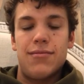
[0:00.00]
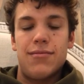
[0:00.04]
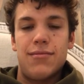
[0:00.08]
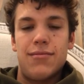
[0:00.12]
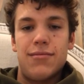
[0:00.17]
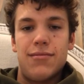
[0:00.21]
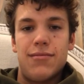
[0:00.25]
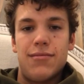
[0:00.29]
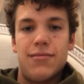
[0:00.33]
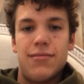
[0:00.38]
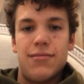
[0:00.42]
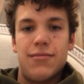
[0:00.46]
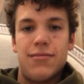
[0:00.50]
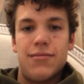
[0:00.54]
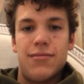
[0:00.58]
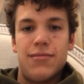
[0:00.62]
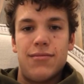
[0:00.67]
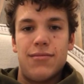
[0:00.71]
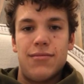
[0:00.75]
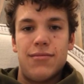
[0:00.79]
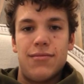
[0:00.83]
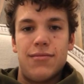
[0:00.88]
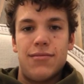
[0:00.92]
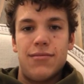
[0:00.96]
and
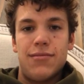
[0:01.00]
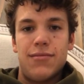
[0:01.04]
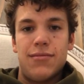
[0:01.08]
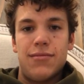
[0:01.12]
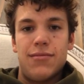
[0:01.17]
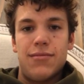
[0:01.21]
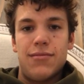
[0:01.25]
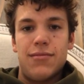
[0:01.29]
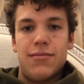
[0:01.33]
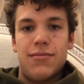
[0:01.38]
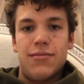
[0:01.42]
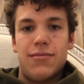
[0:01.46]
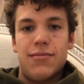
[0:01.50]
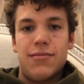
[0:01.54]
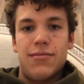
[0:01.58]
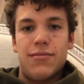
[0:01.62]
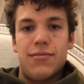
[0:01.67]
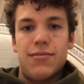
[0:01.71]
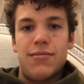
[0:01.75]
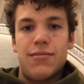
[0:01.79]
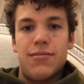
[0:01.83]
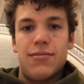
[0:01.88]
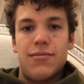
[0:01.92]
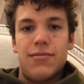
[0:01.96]
sport. So that is really
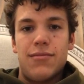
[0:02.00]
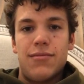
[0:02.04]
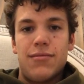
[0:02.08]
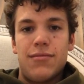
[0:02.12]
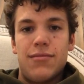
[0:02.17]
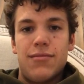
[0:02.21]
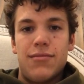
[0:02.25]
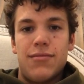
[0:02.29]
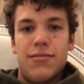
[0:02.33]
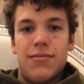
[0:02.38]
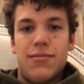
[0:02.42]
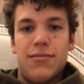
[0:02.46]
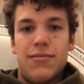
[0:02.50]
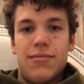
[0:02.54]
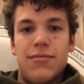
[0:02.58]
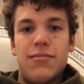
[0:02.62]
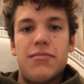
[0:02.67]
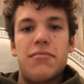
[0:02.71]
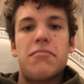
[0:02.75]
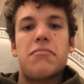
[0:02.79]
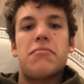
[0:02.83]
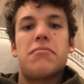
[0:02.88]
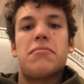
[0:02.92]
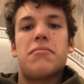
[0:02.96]
cool to find out.
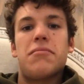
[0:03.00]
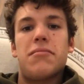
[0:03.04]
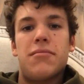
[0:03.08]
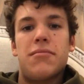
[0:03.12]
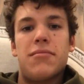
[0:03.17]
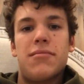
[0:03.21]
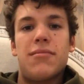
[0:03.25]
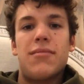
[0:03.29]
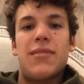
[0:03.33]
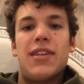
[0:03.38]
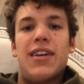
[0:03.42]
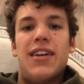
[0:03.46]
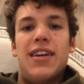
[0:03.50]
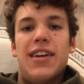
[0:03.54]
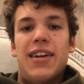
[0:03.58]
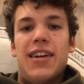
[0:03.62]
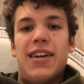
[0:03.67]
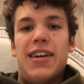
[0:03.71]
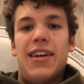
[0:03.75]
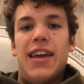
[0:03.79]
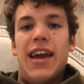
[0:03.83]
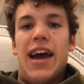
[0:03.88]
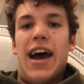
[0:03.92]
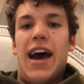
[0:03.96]
Mm.
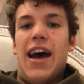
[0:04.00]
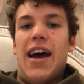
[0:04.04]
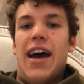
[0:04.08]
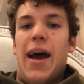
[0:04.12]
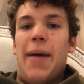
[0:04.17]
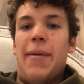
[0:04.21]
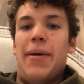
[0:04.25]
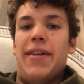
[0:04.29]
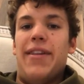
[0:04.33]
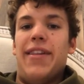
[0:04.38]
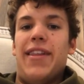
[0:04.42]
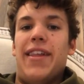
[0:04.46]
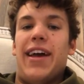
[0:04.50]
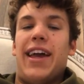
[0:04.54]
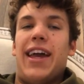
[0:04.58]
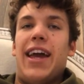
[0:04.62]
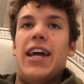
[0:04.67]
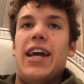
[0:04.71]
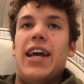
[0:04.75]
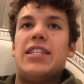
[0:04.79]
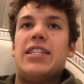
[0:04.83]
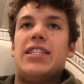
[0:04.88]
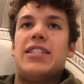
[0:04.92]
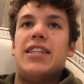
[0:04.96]
Yeah, I mean, like,
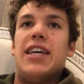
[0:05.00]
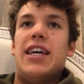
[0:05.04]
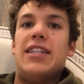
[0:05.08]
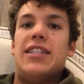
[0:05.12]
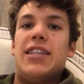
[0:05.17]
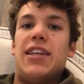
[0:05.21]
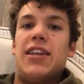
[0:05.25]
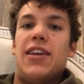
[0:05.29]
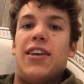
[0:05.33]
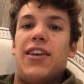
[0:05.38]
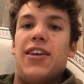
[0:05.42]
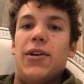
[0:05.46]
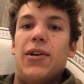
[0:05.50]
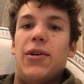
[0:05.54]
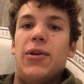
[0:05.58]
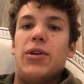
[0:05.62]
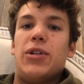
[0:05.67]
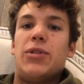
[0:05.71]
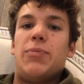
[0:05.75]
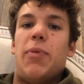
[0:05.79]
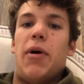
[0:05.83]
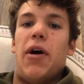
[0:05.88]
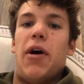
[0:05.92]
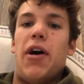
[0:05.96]
it's it's a
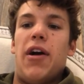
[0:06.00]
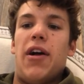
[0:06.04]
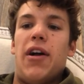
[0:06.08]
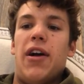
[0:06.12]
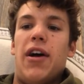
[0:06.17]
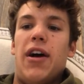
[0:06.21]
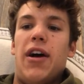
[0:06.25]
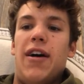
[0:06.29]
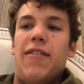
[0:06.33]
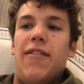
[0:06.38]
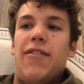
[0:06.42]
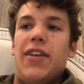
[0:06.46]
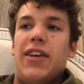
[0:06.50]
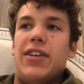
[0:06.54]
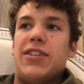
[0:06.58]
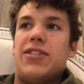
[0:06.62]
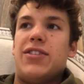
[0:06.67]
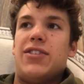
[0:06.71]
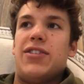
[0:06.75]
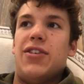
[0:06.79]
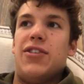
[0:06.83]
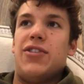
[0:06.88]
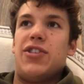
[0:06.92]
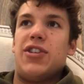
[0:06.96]
huge part of the
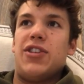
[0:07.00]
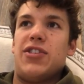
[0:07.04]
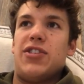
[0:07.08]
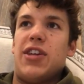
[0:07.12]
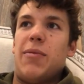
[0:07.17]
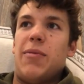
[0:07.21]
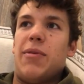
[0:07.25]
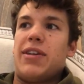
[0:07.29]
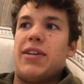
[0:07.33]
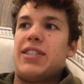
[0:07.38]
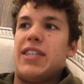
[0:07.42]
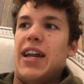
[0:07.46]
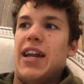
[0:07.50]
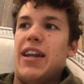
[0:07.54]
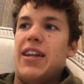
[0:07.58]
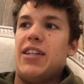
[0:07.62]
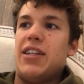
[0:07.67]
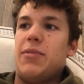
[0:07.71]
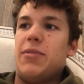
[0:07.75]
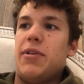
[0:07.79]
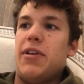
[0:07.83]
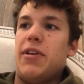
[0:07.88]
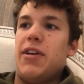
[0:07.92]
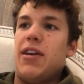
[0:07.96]
institution. So I'm excited
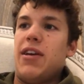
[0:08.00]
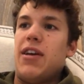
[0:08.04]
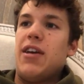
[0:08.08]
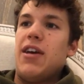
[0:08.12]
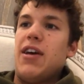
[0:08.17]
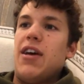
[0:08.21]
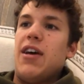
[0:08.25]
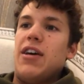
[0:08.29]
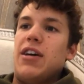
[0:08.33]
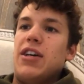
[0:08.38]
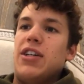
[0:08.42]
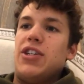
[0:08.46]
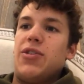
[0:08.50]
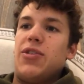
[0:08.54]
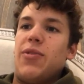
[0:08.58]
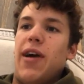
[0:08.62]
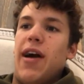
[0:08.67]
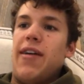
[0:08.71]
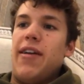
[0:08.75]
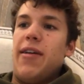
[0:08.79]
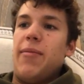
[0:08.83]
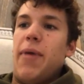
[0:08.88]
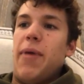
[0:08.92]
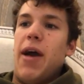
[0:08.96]
to be
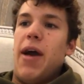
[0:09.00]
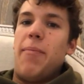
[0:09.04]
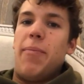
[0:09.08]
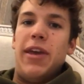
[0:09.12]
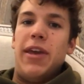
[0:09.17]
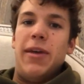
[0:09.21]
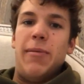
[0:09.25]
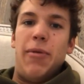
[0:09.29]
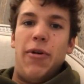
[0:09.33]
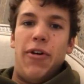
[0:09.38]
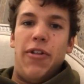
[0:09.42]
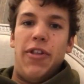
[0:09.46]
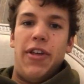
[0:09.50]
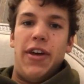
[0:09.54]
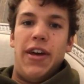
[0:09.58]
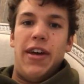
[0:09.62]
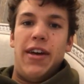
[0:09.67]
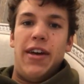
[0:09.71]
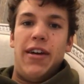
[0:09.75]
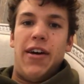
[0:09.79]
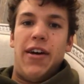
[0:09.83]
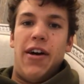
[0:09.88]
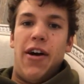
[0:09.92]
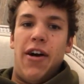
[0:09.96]
surrounded by people
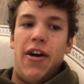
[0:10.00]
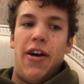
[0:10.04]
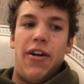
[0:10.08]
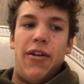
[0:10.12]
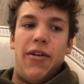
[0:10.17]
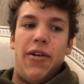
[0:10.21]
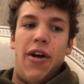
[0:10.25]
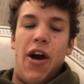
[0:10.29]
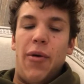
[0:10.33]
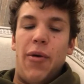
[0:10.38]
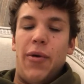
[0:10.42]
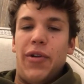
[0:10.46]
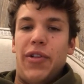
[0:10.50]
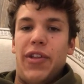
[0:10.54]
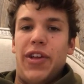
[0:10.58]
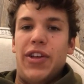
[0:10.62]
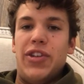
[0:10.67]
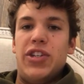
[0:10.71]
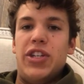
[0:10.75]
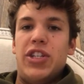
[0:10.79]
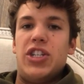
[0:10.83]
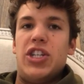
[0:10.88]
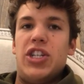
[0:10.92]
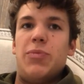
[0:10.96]
that are, are
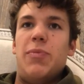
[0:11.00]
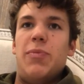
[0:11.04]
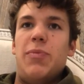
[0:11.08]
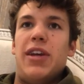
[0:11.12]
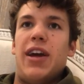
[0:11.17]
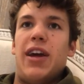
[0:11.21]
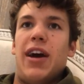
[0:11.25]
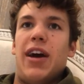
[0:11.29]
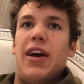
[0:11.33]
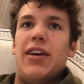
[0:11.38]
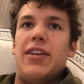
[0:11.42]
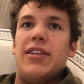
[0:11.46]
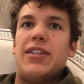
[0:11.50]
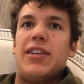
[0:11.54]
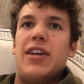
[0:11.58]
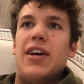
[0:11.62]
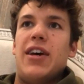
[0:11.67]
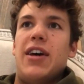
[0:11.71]
religious, just because